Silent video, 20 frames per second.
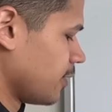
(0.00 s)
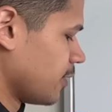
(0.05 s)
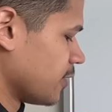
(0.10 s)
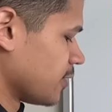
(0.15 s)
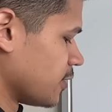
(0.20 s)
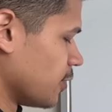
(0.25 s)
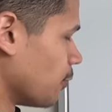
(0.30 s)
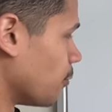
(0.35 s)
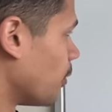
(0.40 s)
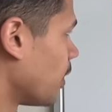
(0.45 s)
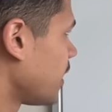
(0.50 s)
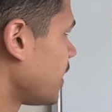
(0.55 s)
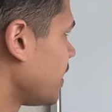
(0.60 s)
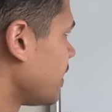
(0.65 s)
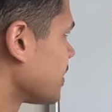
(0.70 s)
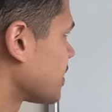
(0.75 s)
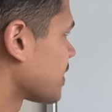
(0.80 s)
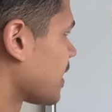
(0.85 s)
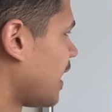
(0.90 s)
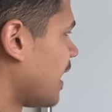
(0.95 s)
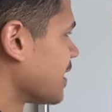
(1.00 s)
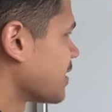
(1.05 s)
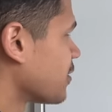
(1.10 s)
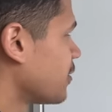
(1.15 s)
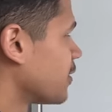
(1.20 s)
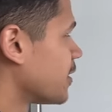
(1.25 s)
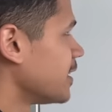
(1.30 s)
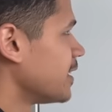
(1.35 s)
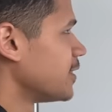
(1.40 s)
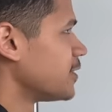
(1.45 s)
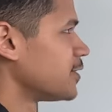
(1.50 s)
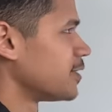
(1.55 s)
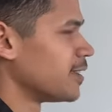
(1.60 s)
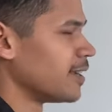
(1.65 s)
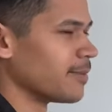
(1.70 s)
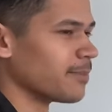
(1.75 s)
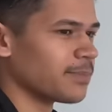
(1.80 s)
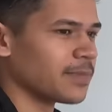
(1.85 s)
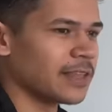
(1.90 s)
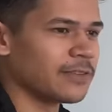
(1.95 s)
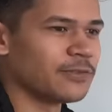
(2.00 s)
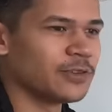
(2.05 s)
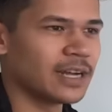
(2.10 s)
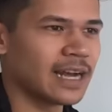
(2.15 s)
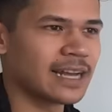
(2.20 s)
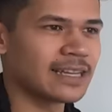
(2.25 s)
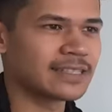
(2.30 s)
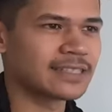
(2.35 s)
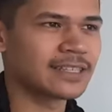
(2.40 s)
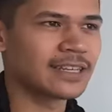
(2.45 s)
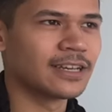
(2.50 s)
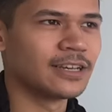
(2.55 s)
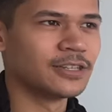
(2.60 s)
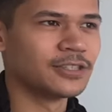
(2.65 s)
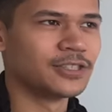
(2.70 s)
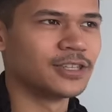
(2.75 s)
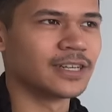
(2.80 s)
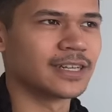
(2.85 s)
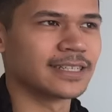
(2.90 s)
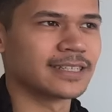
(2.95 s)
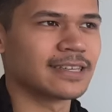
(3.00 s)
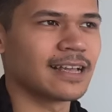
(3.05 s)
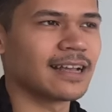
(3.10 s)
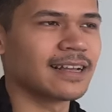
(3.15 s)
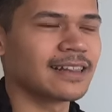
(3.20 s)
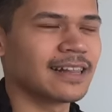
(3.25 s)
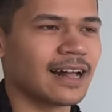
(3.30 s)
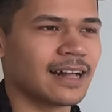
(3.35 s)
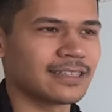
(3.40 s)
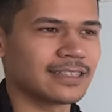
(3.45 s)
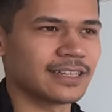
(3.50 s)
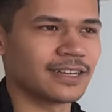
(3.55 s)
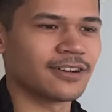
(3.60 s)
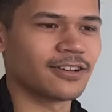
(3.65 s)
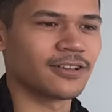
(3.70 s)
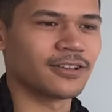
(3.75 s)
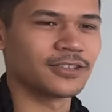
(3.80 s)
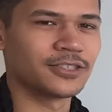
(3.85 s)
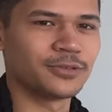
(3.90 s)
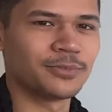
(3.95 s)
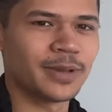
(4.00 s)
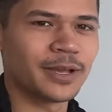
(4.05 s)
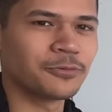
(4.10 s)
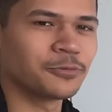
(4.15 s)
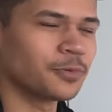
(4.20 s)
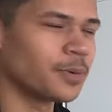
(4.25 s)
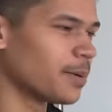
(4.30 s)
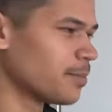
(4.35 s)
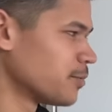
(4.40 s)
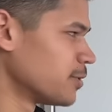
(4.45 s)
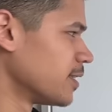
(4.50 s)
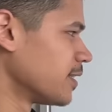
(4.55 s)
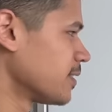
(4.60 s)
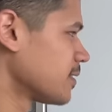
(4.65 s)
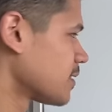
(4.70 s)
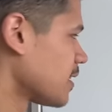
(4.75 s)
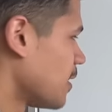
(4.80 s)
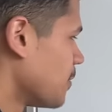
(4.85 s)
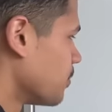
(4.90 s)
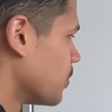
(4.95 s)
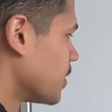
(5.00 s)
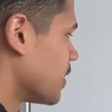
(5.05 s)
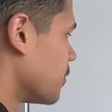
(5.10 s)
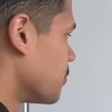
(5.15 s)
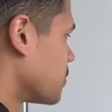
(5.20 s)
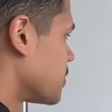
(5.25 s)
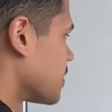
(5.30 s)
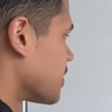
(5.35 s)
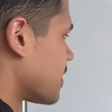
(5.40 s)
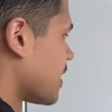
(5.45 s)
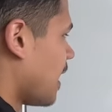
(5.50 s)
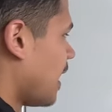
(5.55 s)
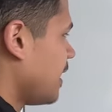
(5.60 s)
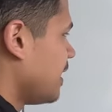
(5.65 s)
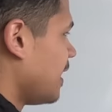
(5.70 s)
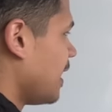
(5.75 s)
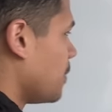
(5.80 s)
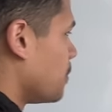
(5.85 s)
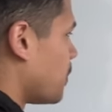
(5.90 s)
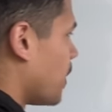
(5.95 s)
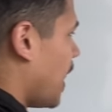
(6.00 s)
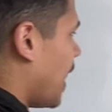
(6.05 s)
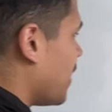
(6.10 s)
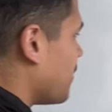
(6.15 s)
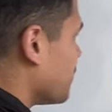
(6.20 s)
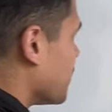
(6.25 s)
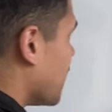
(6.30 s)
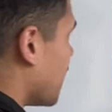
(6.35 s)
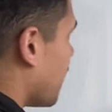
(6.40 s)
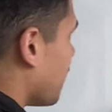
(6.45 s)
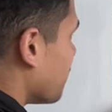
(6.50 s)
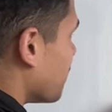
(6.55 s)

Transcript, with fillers: So what is classical conditioning? If you guys took a psych class in college, you may remember this, but there was this guy named Pavlov,